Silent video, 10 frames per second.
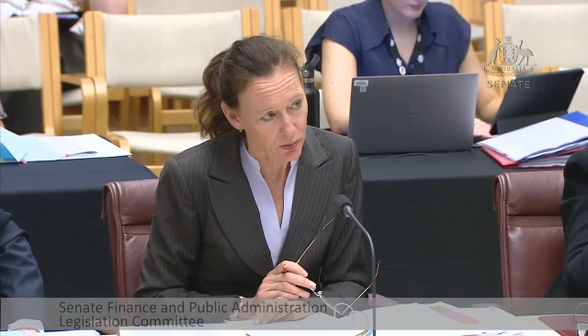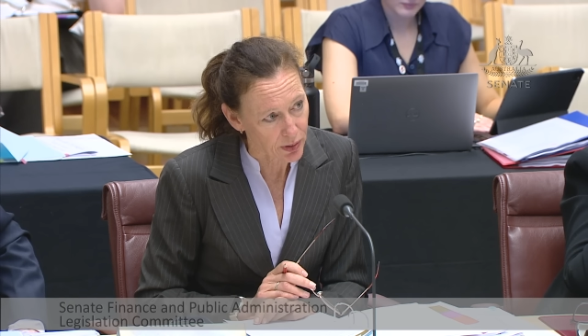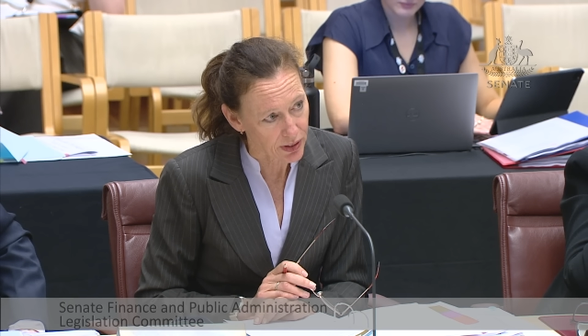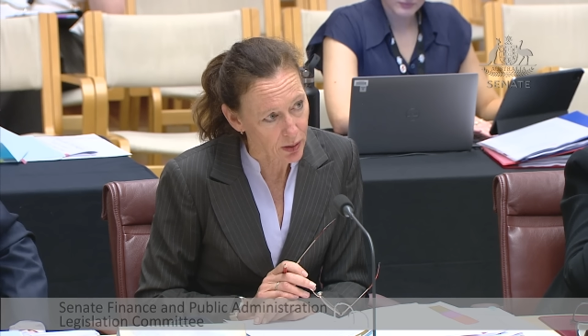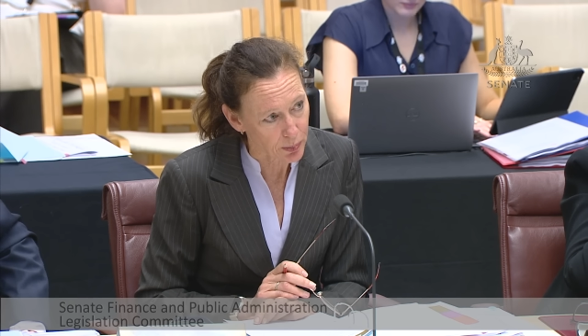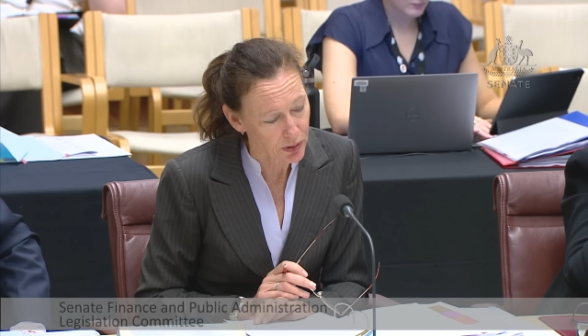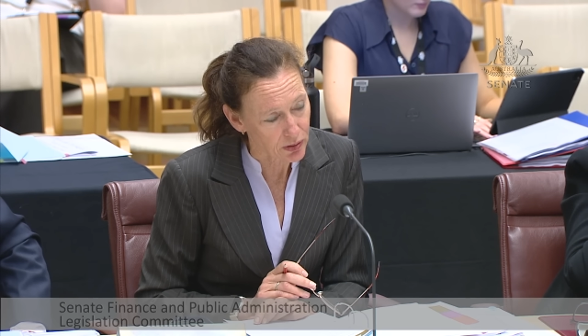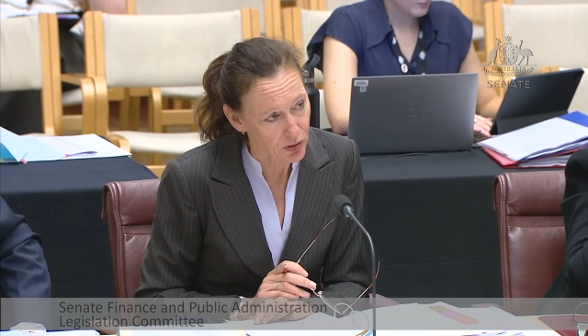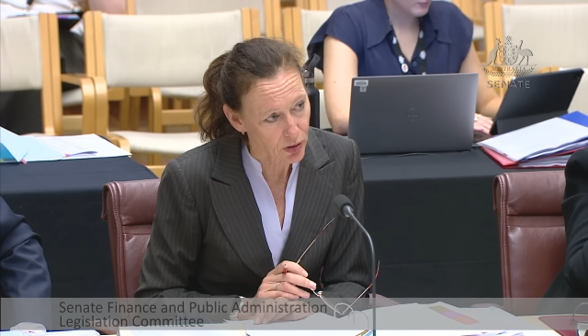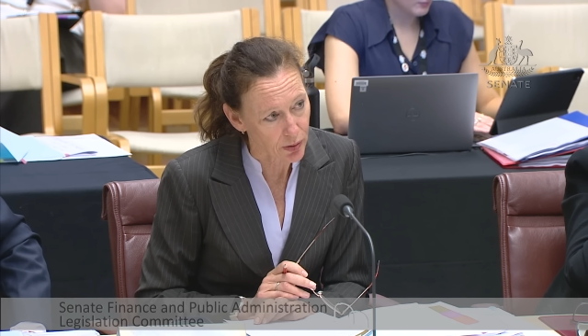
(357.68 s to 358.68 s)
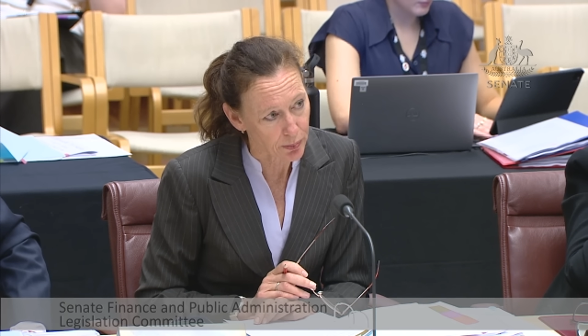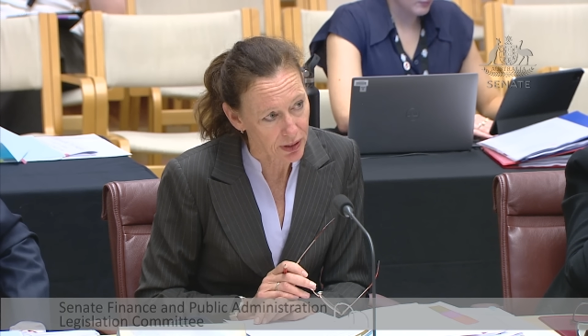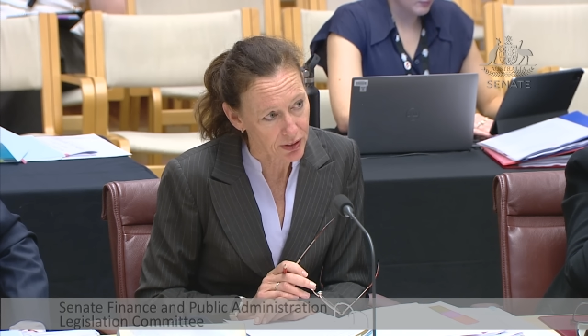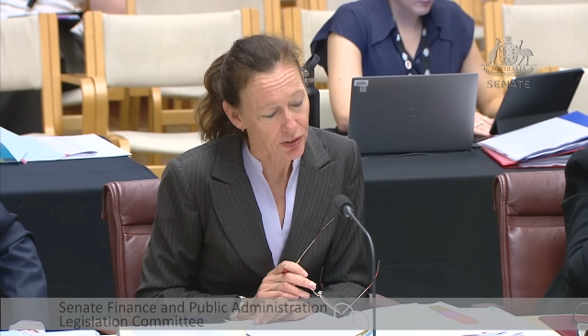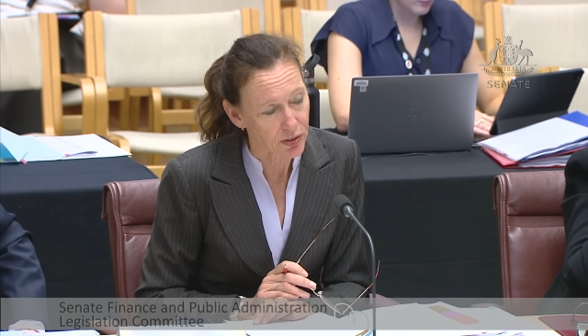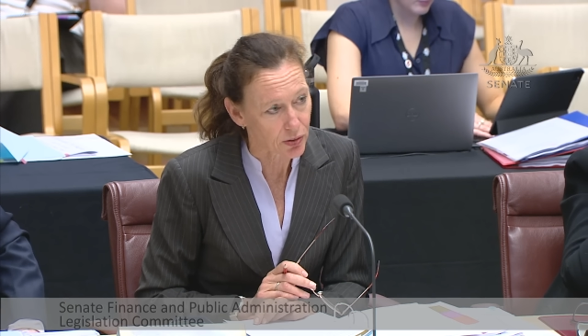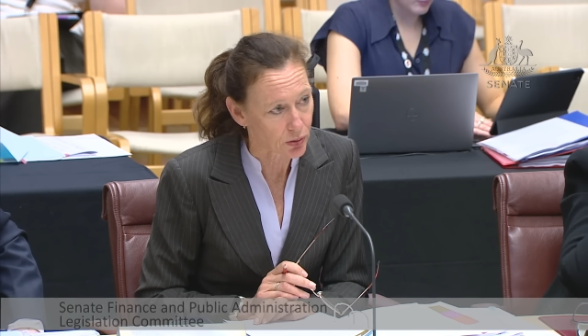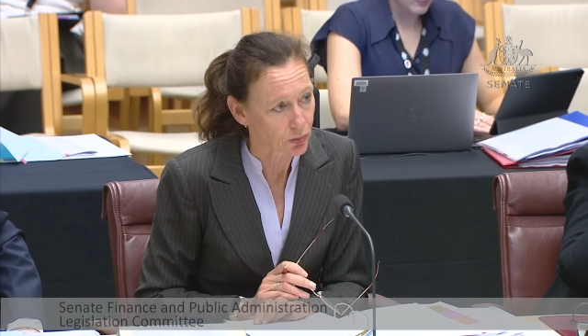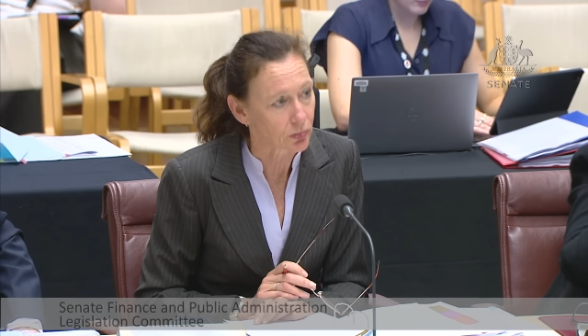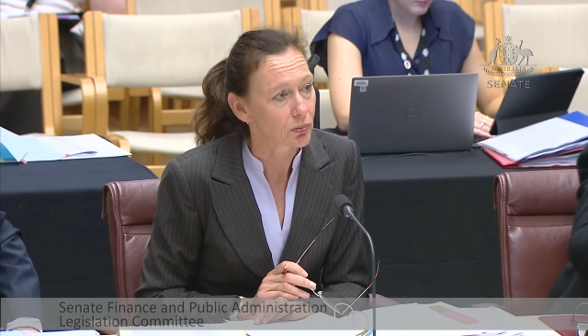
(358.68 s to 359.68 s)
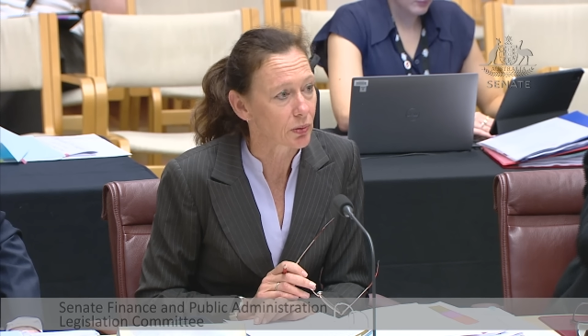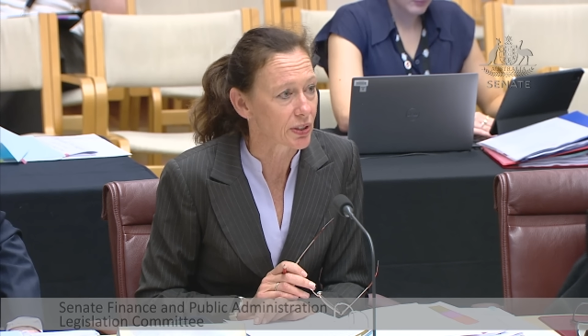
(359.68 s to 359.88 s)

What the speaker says: with our Build Your Own Budget tool, which,